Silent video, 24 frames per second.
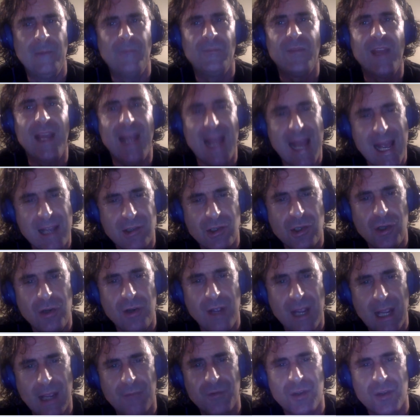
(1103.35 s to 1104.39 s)
They asked you
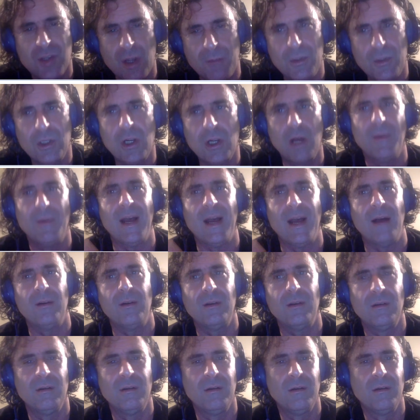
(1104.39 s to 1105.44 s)
to have someone come out
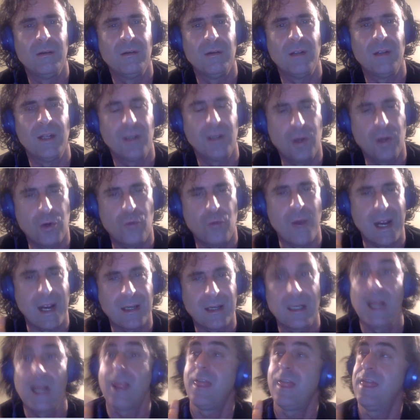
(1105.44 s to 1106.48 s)
and
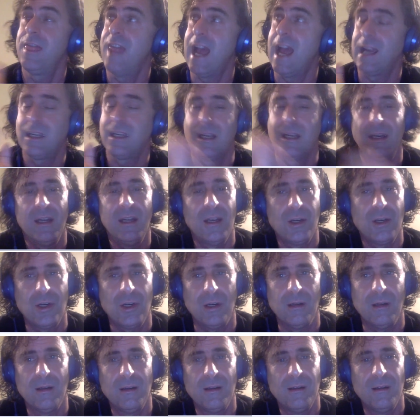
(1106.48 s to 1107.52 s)
correct that condition.
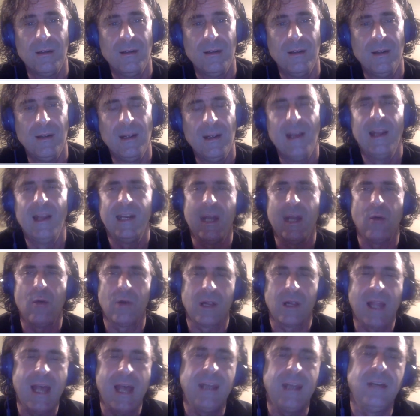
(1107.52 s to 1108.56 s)
Now, what a
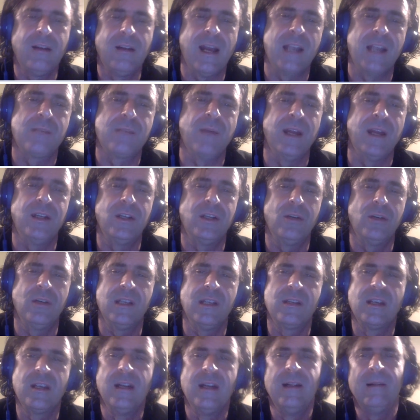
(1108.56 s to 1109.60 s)
lot of you guys might do
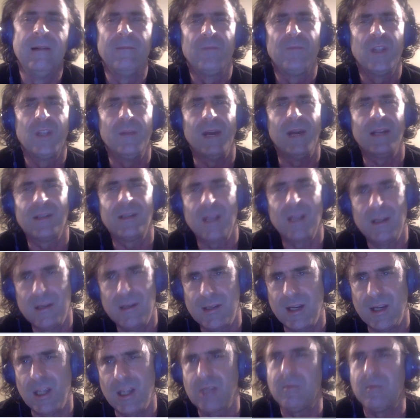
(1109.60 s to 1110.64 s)
is you might send a
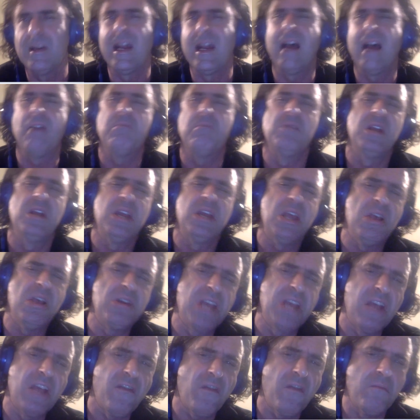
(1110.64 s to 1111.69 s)
salesman out, he'll
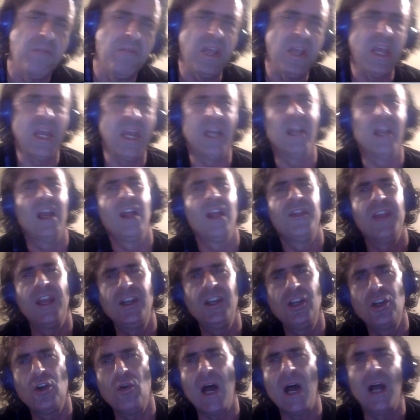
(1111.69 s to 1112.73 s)
give a bid, then
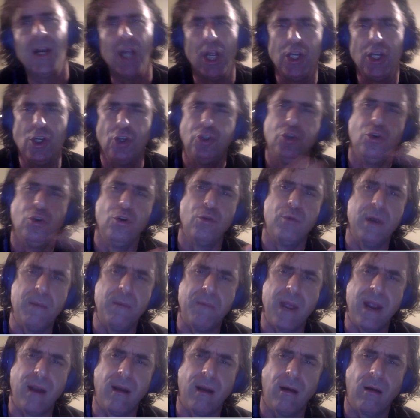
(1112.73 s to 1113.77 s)
you go out and you'll do a
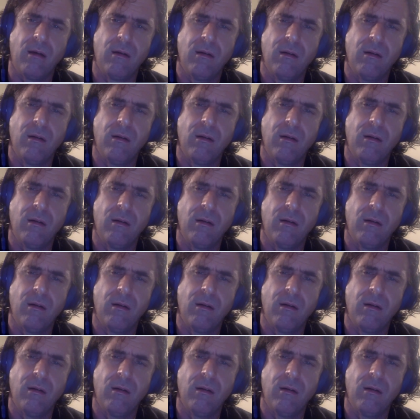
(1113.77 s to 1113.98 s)
repair.